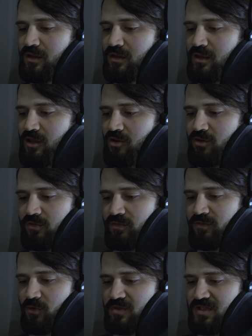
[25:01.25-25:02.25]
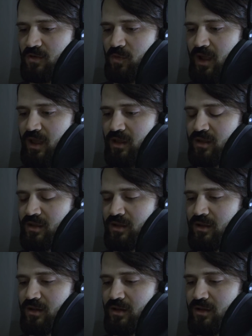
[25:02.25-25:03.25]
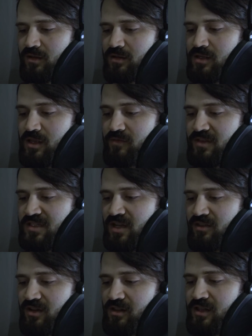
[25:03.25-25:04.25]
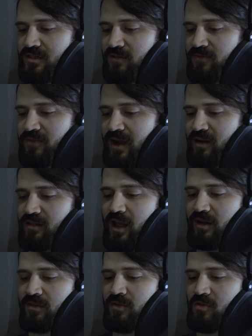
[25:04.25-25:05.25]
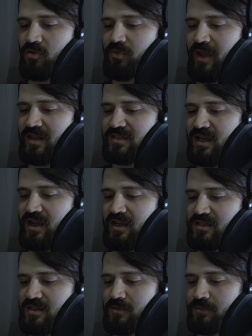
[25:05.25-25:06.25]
He couldn't force it away. He even saw the glint of firelight in the old man's eyes.